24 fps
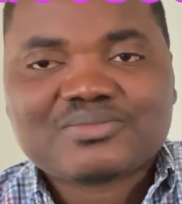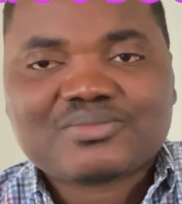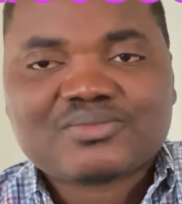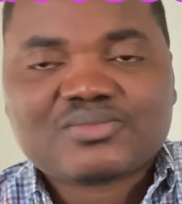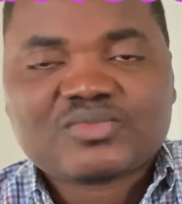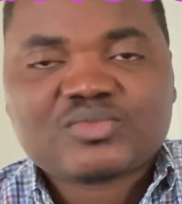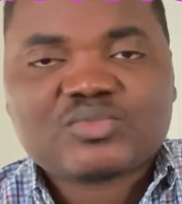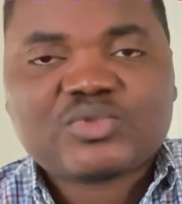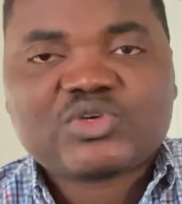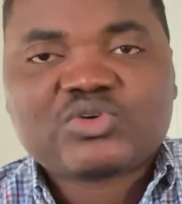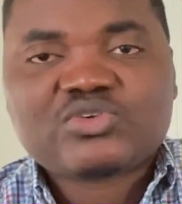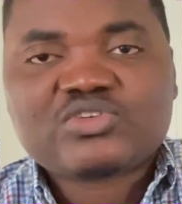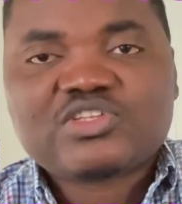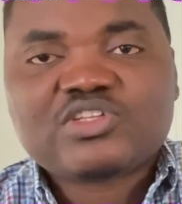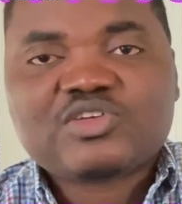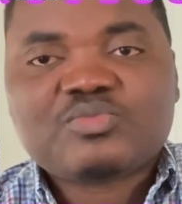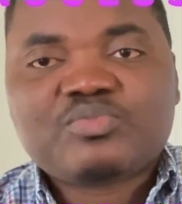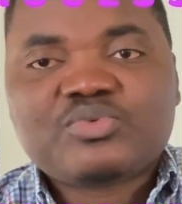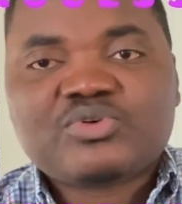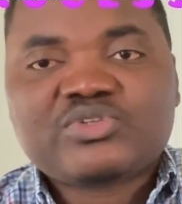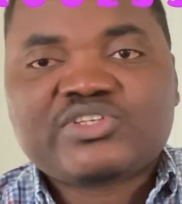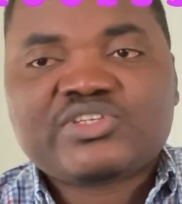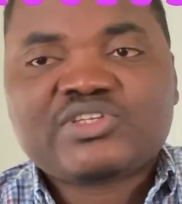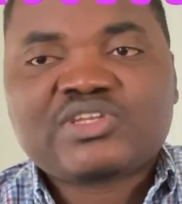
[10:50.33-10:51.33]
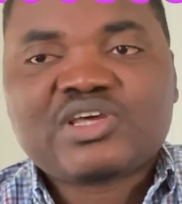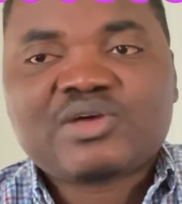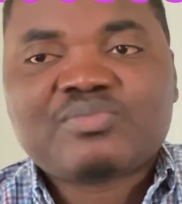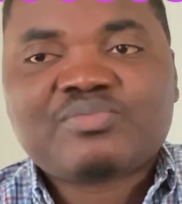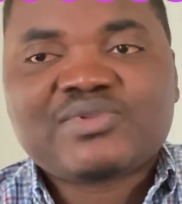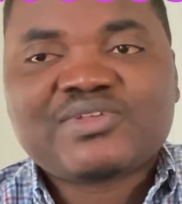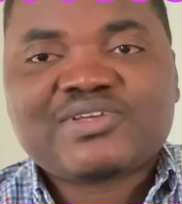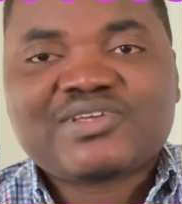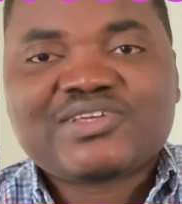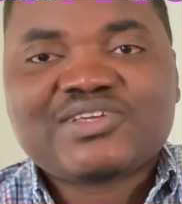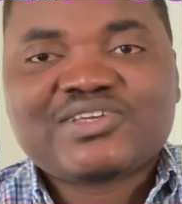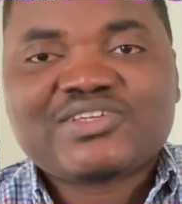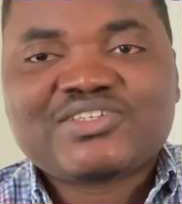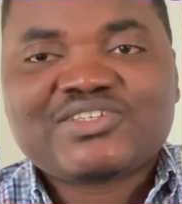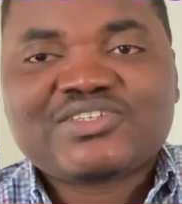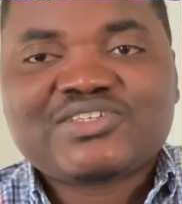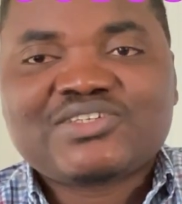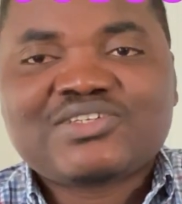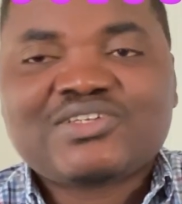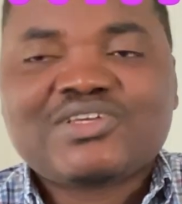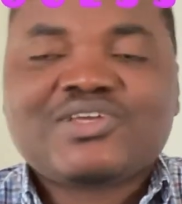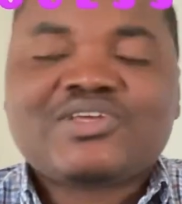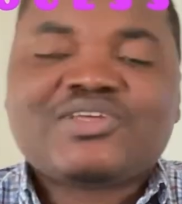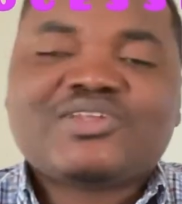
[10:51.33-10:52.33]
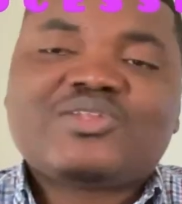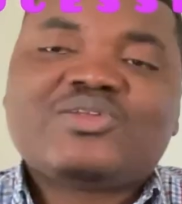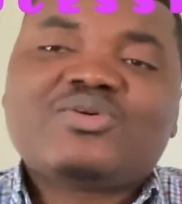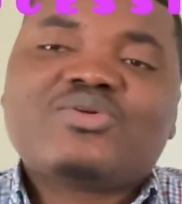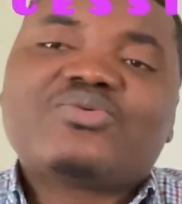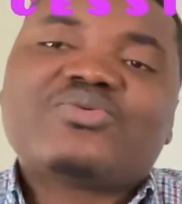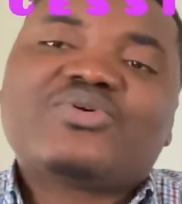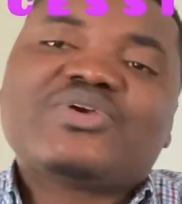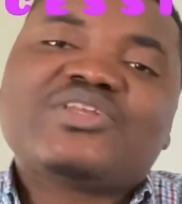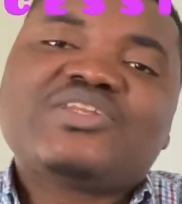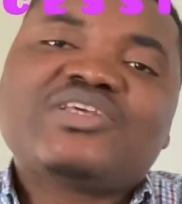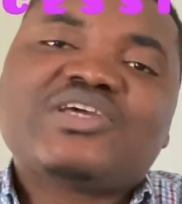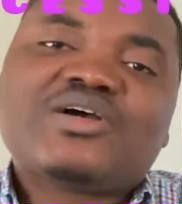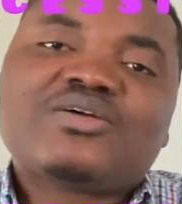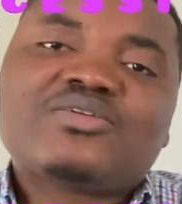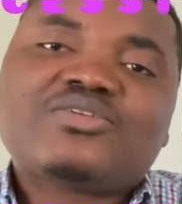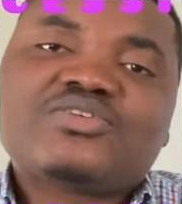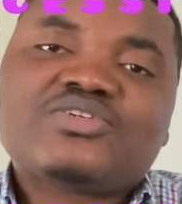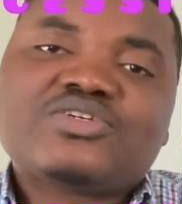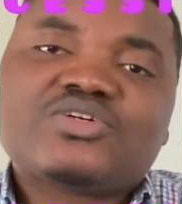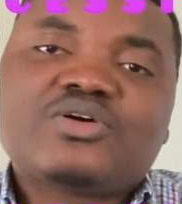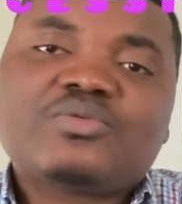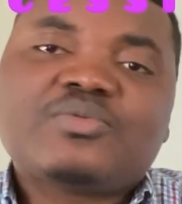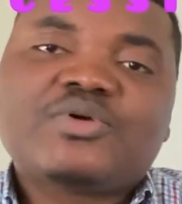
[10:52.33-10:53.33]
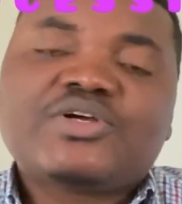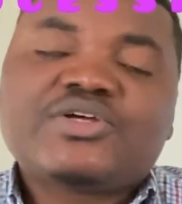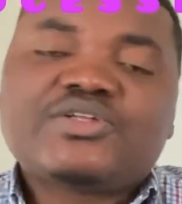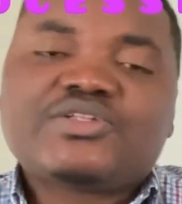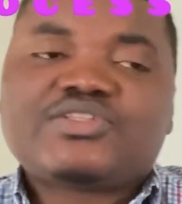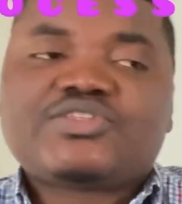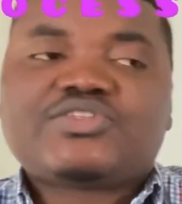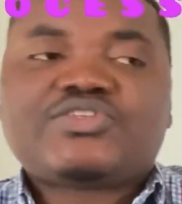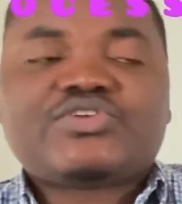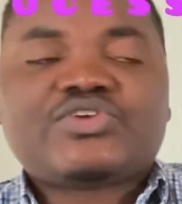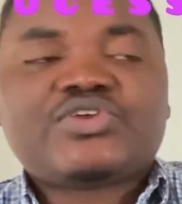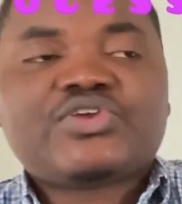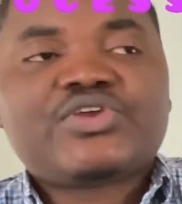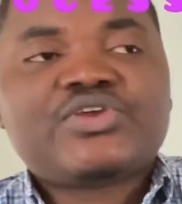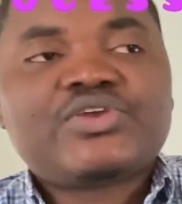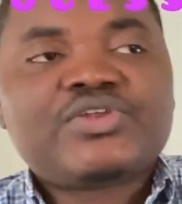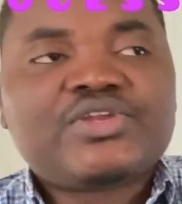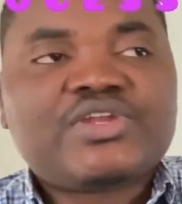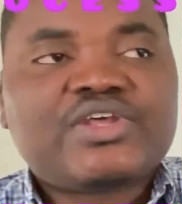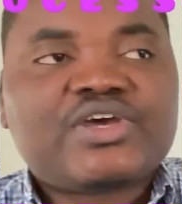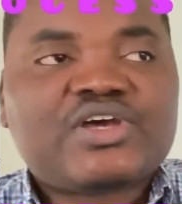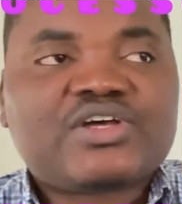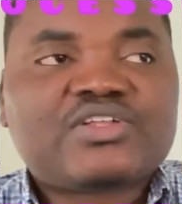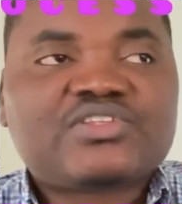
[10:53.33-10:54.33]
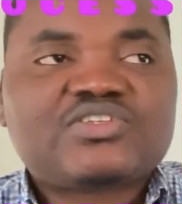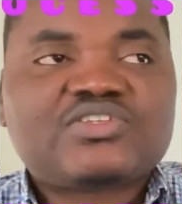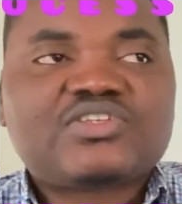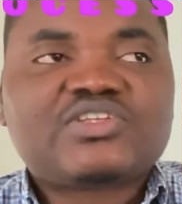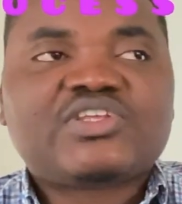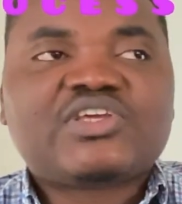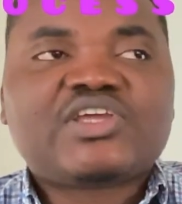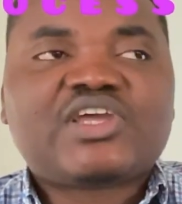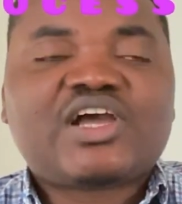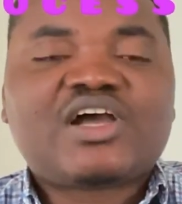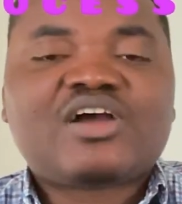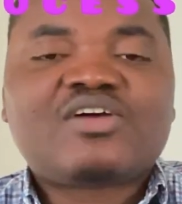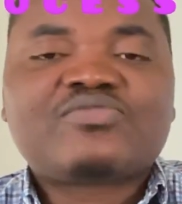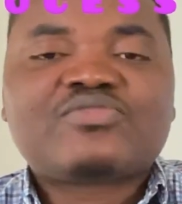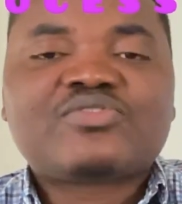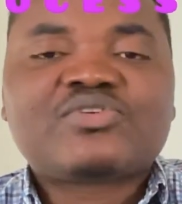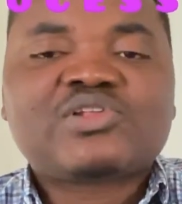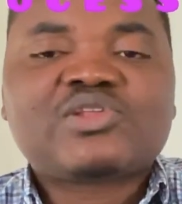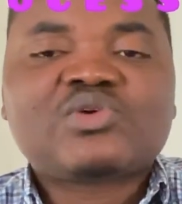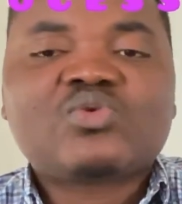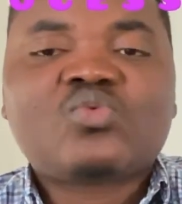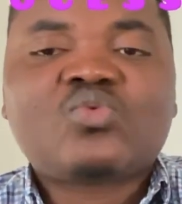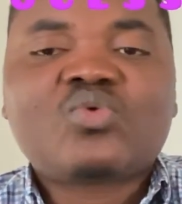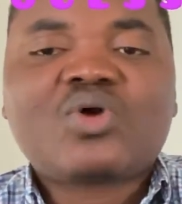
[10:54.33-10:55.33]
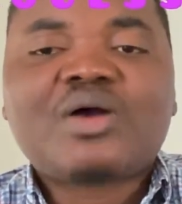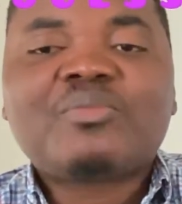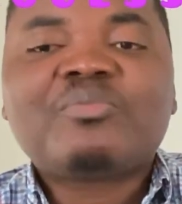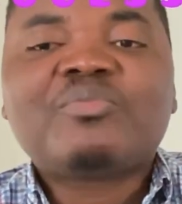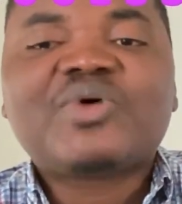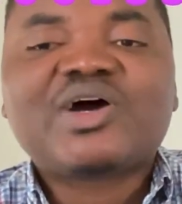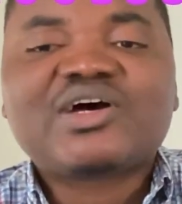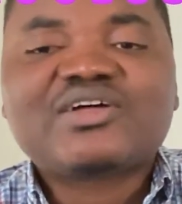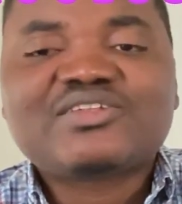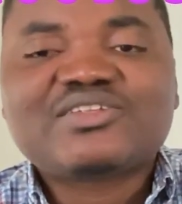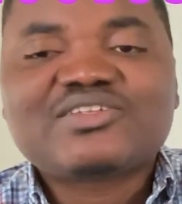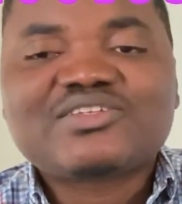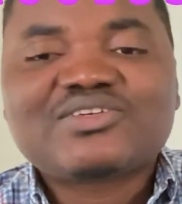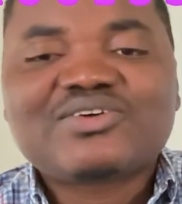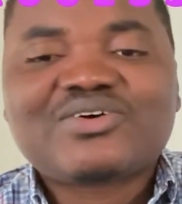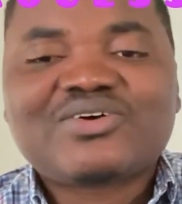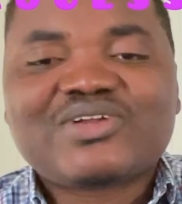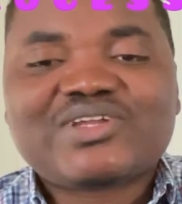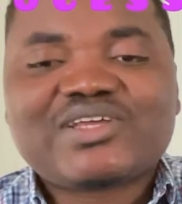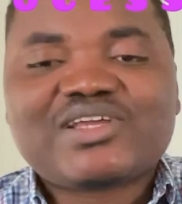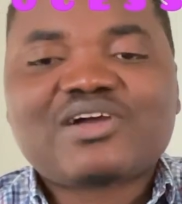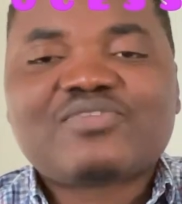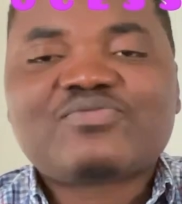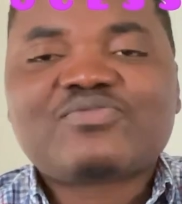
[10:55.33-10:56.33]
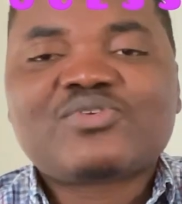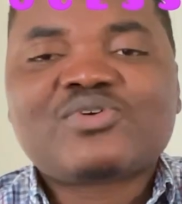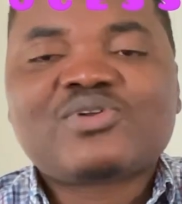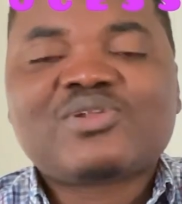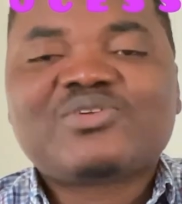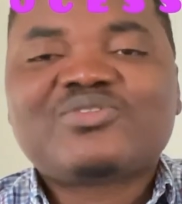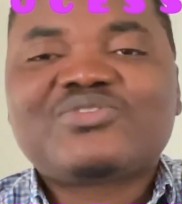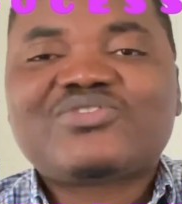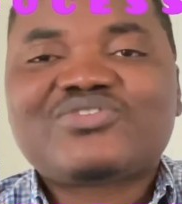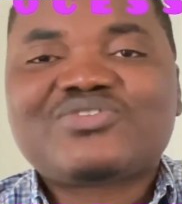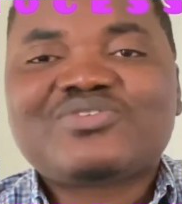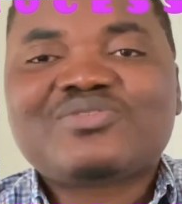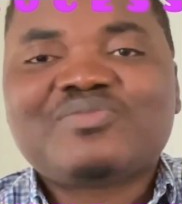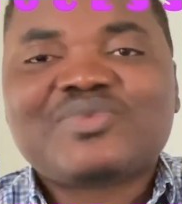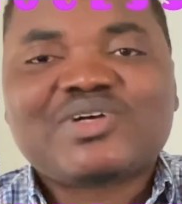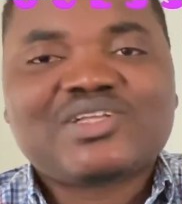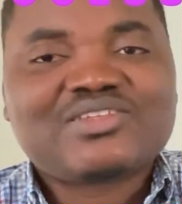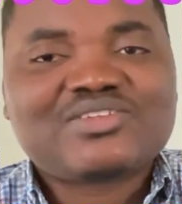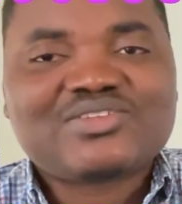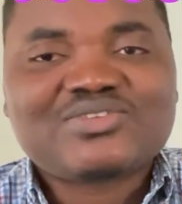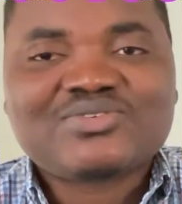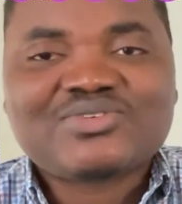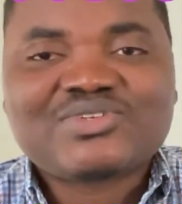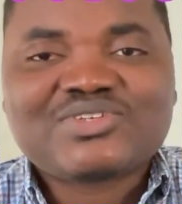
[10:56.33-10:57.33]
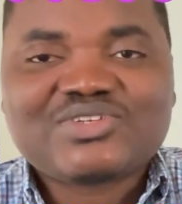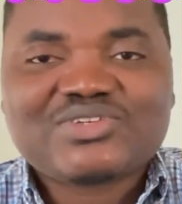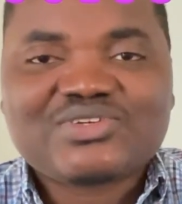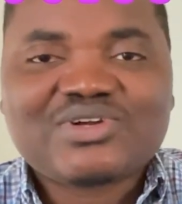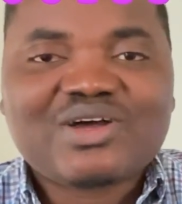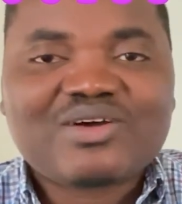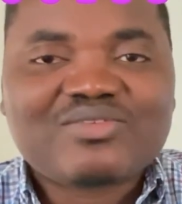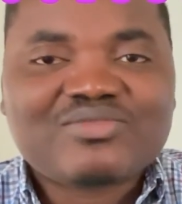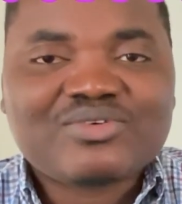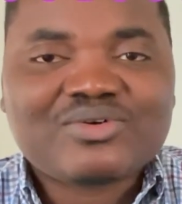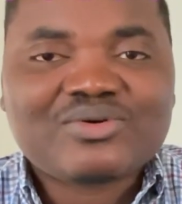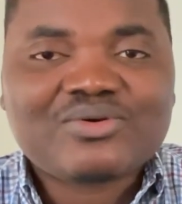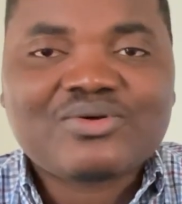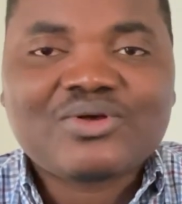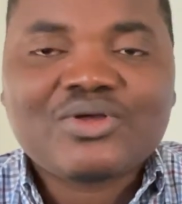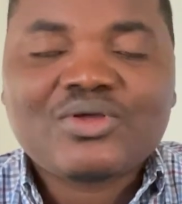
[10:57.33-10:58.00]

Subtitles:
Because they put in the application, they'll quit their job, thinking that they have only 1 month or they have only 2 months to travel.